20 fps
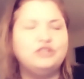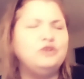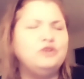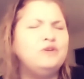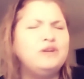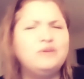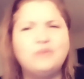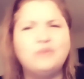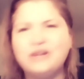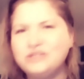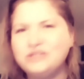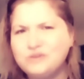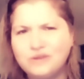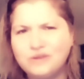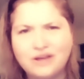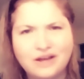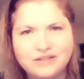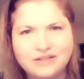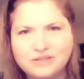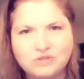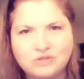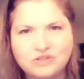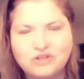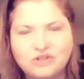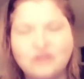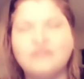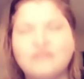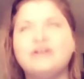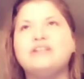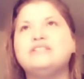You didn't want to do the customer
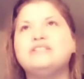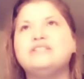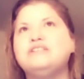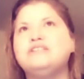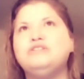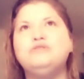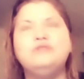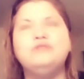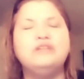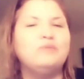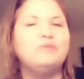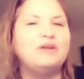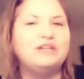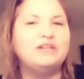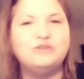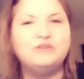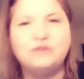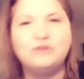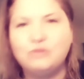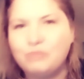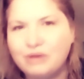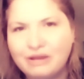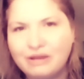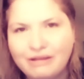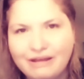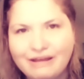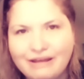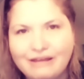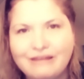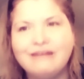service. You didn't want to do the
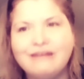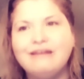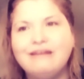billing.